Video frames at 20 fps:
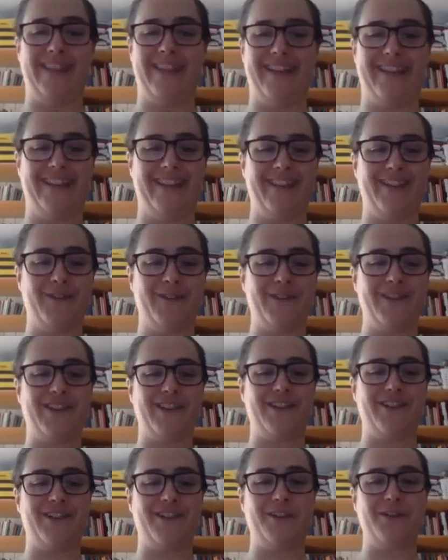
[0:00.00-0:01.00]
things for
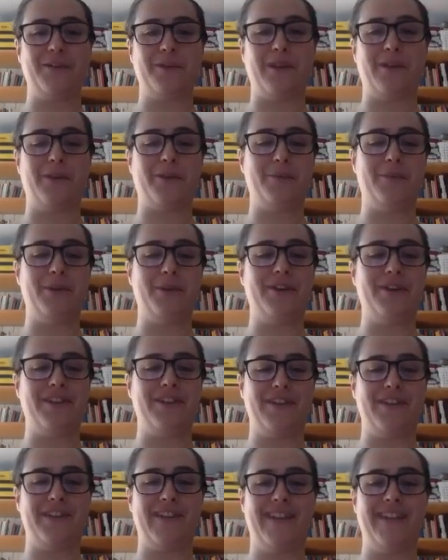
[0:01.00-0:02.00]
children to explore
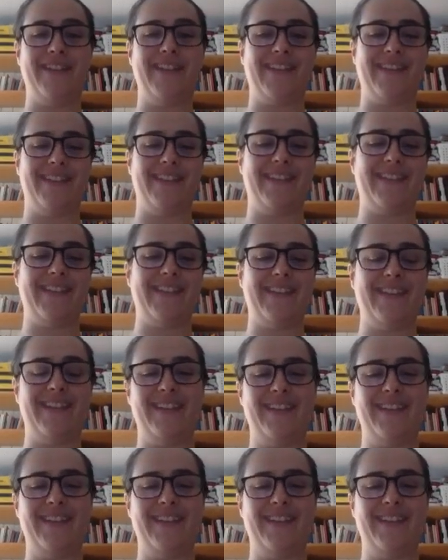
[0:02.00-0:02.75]
their senses.